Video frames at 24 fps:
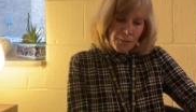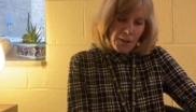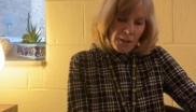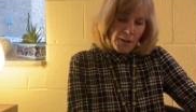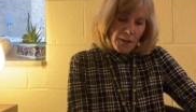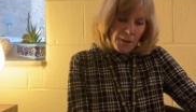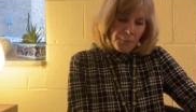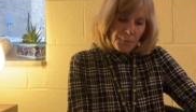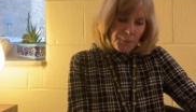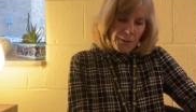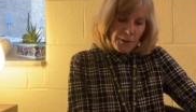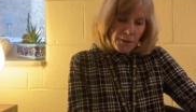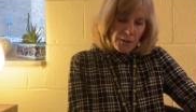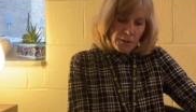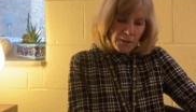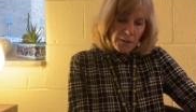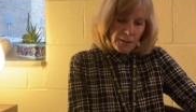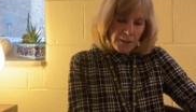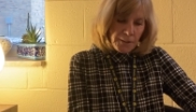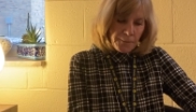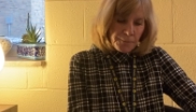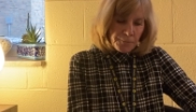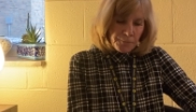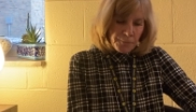
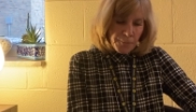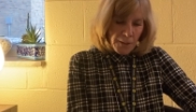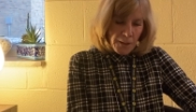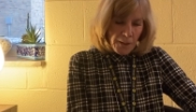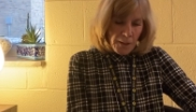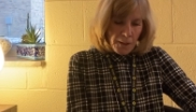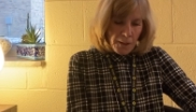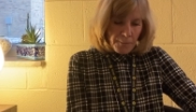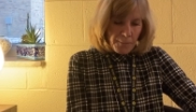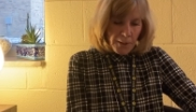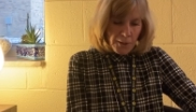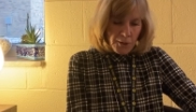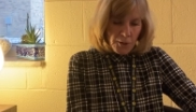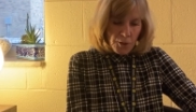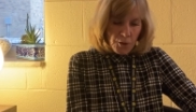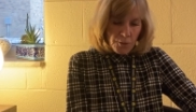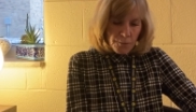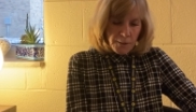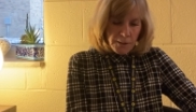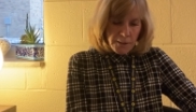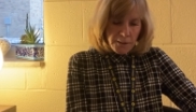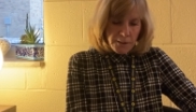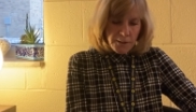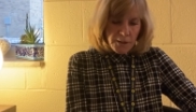Apparently, my
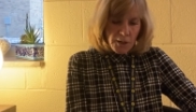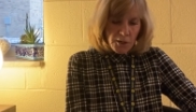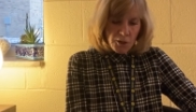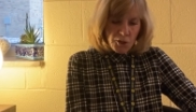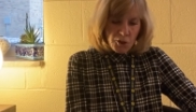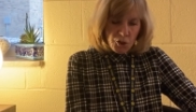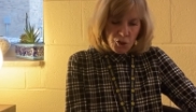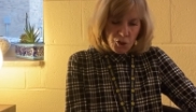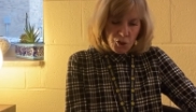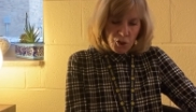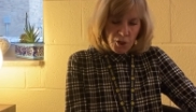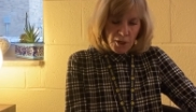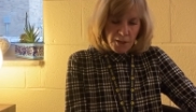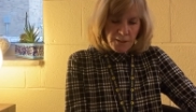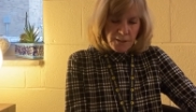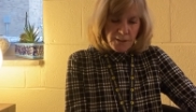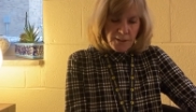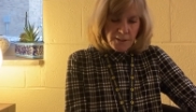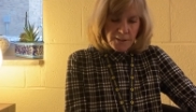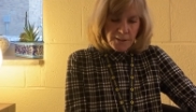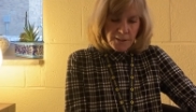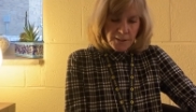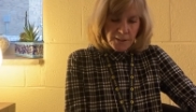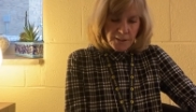humans are just
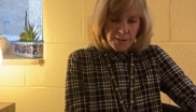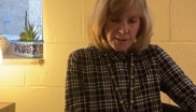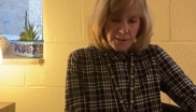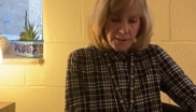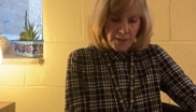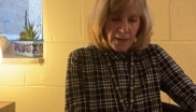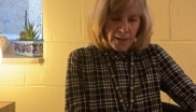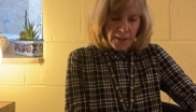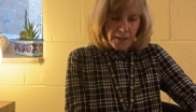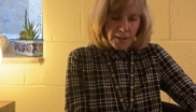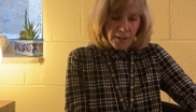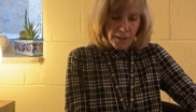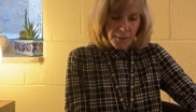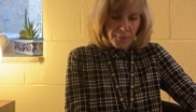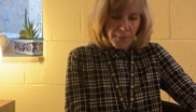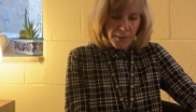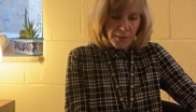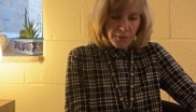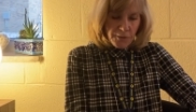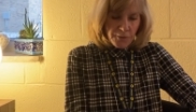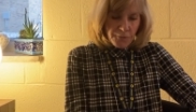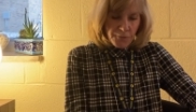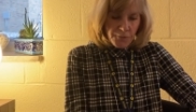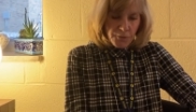as ecstatic
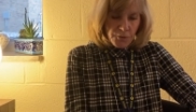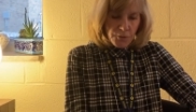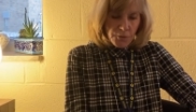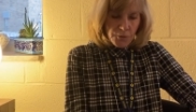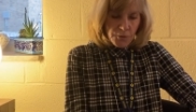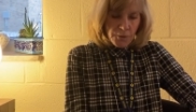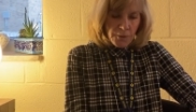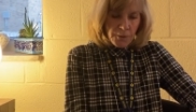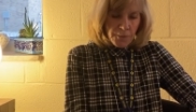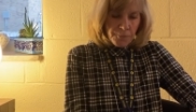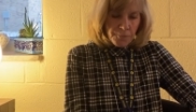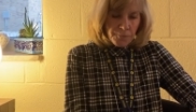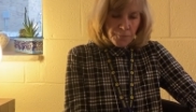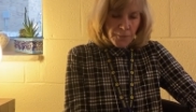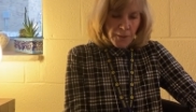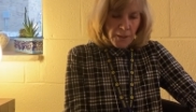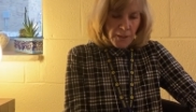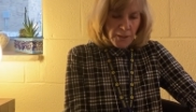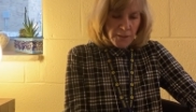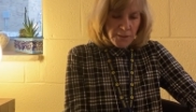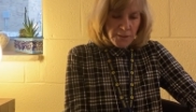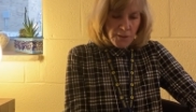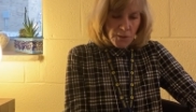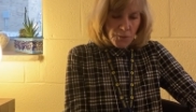about the food
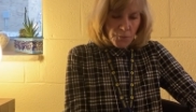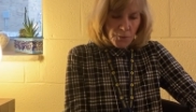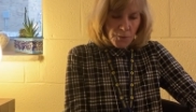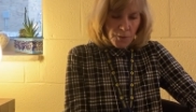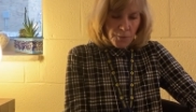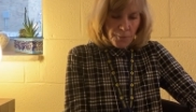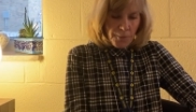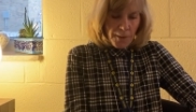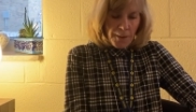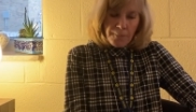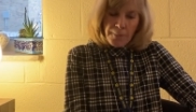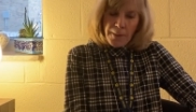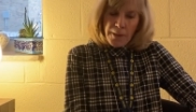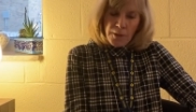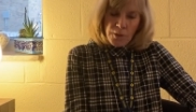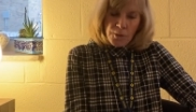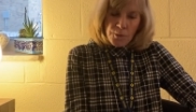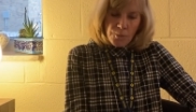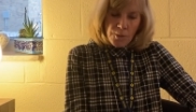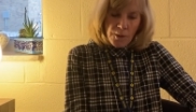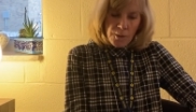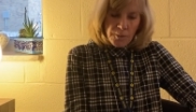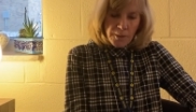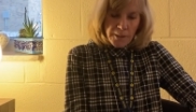as they were about my
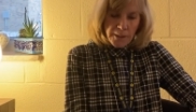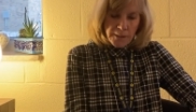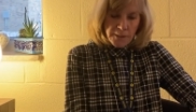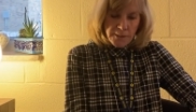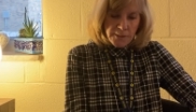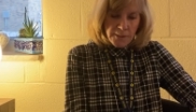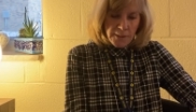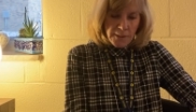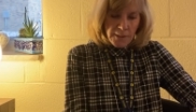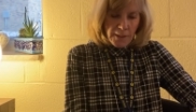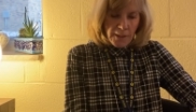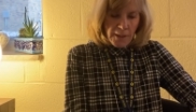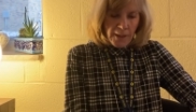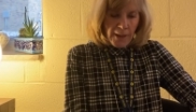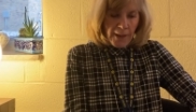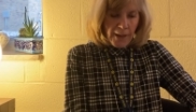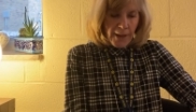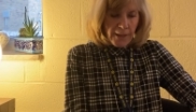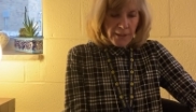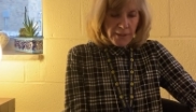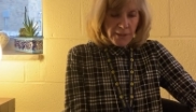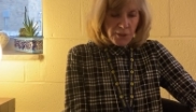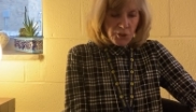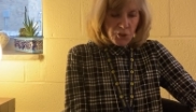heroics.
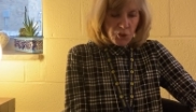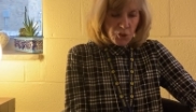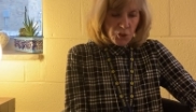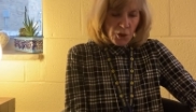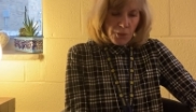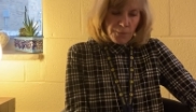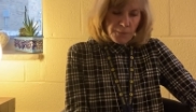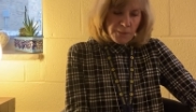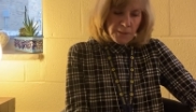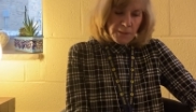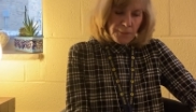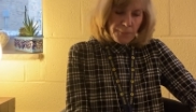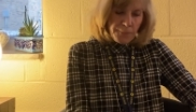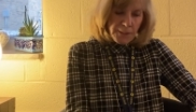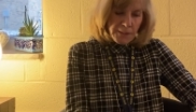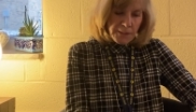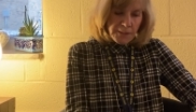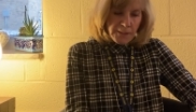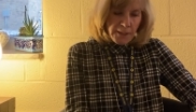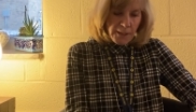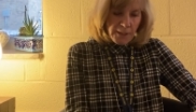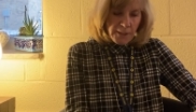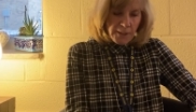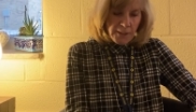Hattie jumps up
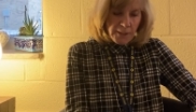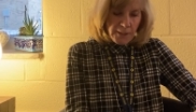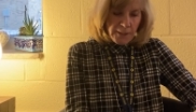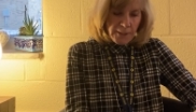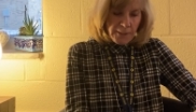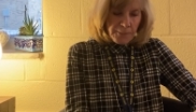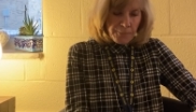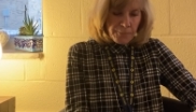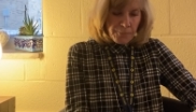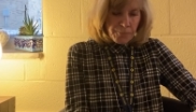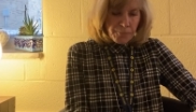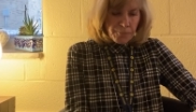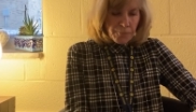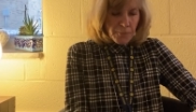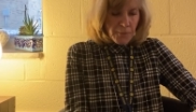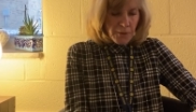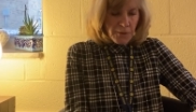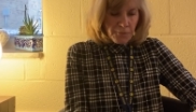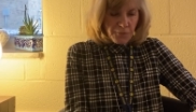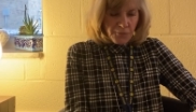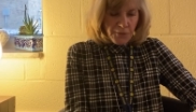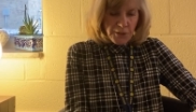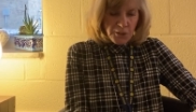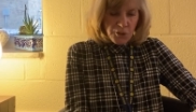excitedly.
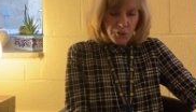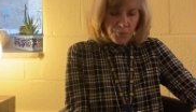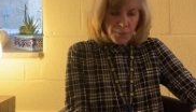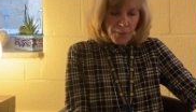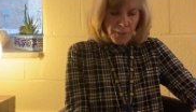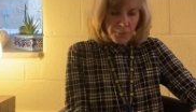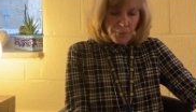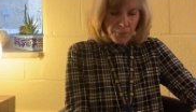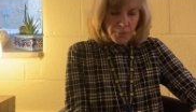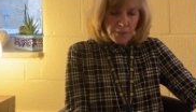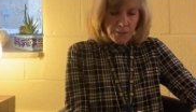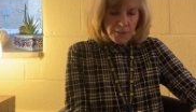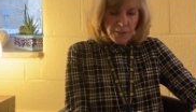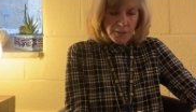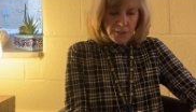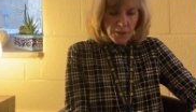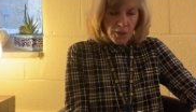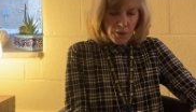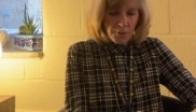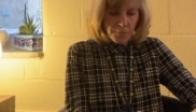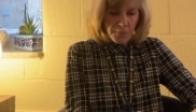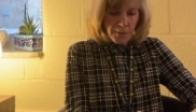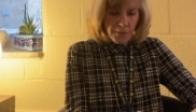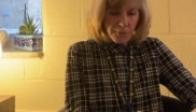Fetchman puts his
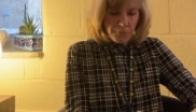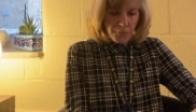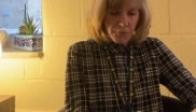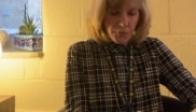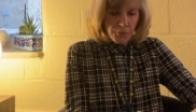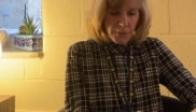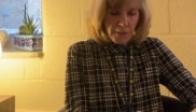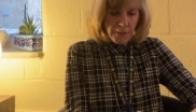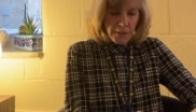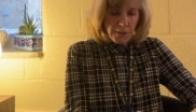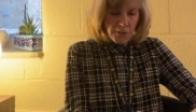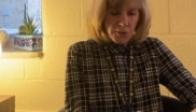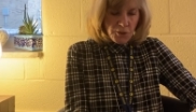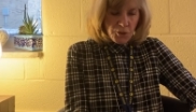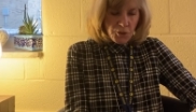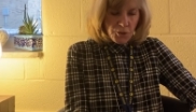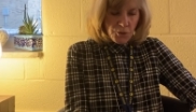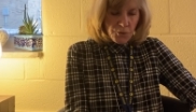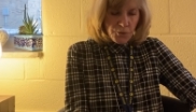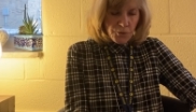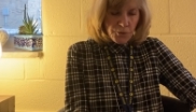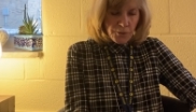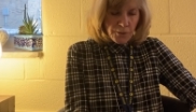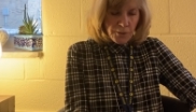arm on food lady's
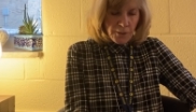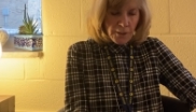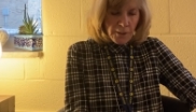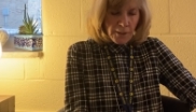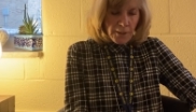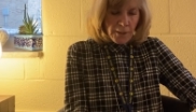shoulder.